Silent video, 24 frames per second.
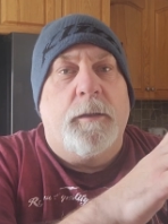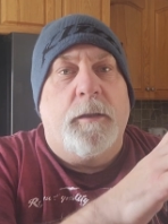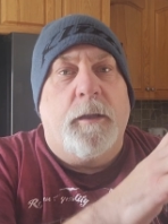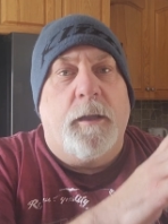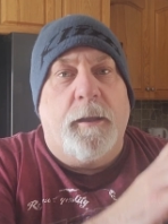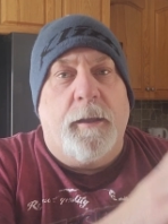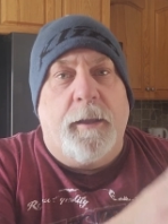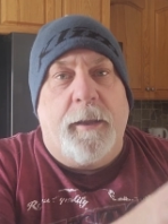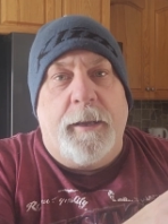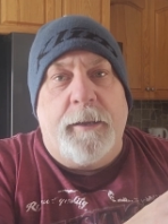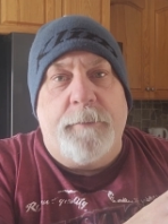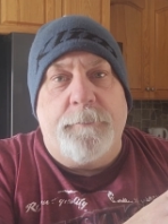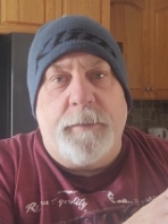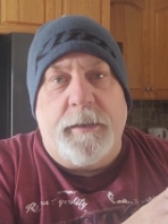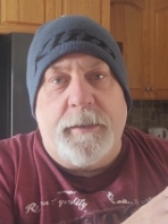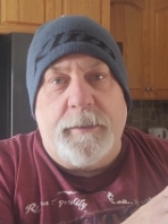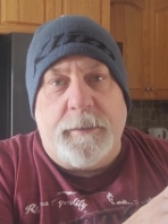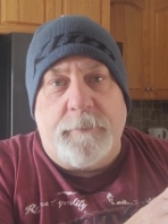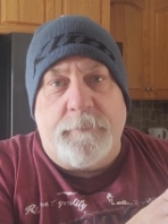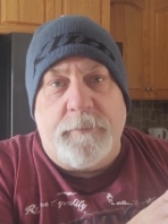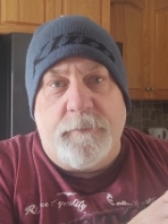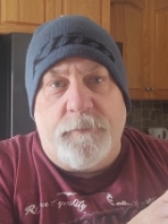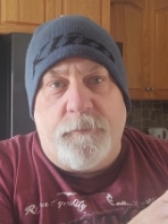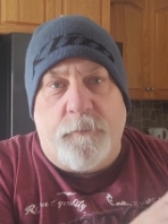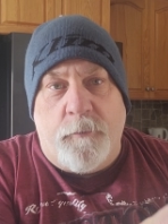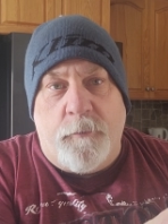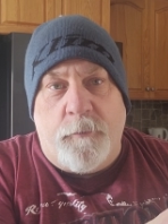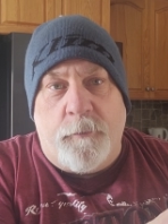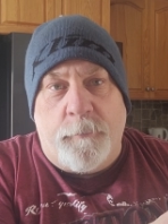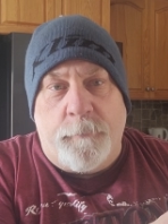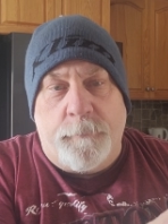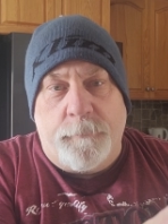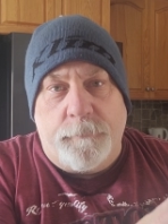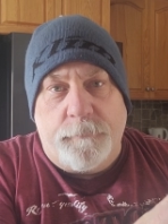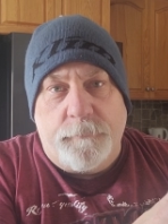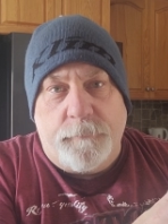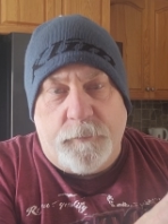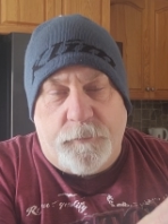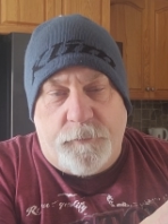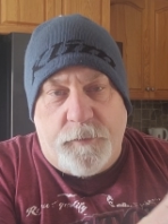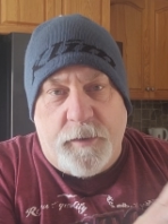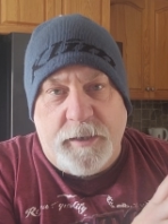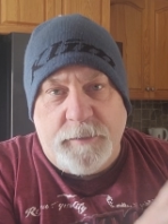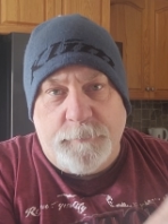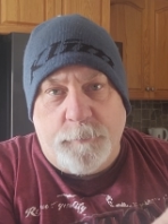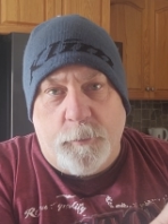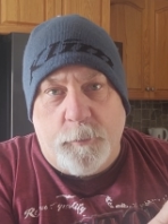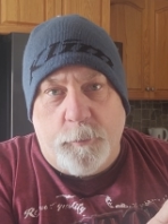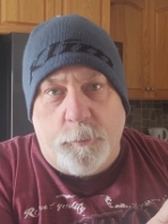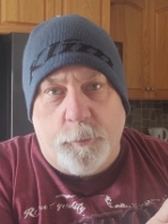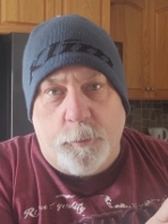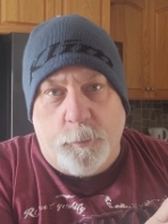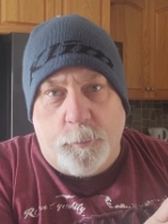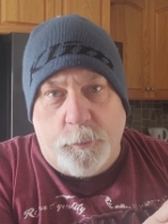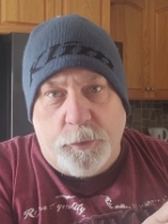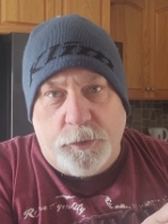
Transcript: uh, NBTV Forum Facebook group,